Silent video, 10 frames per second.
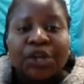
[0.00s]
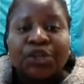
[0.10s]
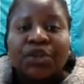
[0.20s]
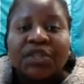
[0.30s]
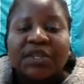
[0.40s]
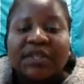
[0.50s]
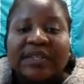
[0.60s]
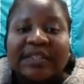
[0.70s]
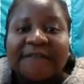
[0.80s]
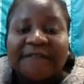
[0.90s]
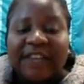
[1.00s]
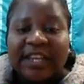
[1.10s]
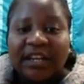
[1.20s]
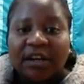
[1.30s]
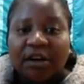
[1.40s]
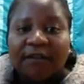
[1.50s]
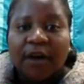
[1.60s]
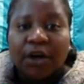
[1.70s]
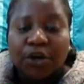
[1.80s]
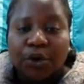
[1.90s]
So this is a figure of
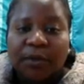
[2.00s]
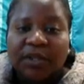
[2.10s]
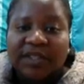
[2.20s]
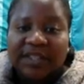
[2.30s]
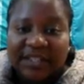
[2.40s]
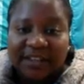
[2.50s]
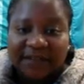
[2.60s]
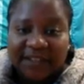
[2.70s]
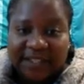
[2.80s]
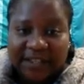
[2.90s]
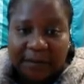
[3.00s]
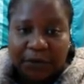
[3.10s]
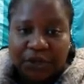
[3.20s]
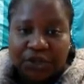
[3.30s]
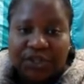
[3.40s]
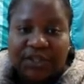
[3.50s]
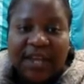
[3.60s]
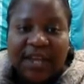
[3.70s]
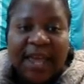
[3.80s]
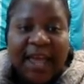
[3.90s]
our global sea surface temperatures,
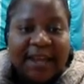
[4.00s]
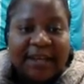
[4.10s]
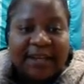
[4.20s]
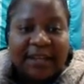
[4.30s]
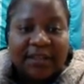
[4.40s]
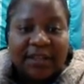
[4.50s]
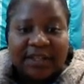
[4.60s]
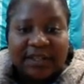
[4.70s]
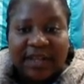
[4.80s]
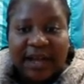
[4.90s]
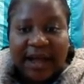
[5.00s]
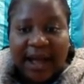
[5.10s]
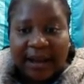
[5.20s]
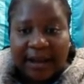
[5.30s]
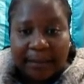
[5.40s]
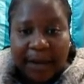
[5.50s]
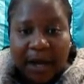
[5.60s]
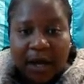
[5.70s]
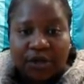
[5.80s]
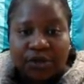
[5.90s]
and this is the color
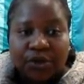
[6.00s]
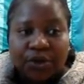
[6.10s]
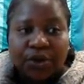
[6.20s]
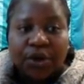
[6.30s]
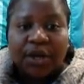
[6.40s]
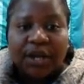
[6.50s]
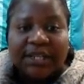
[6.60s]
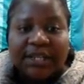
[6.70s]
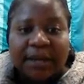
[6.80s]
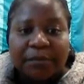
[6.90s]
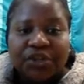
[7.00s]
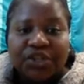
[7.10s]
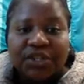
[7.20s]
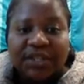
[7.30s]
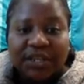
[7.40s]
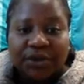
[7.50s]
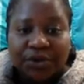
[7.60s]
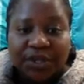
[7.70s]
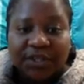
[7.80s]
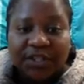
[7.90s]
bar. So temperatures
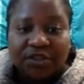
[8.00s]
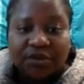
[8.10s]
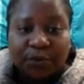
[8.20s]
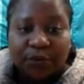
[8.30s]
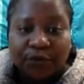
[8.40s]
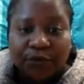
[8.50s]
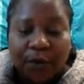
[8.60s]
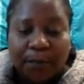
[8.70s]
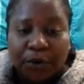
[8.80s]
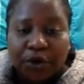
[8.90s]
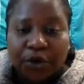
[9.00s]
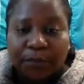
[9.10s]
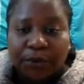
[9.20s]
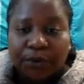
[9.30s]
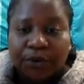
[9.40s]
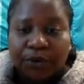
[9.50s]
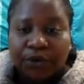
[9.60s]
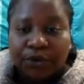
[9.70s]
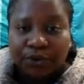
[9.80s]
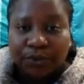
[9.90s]
increase as you move from purple
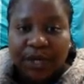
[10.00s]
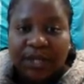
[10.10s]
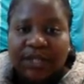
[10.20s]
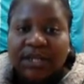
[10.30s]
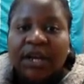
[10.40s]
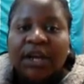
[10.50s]
to red.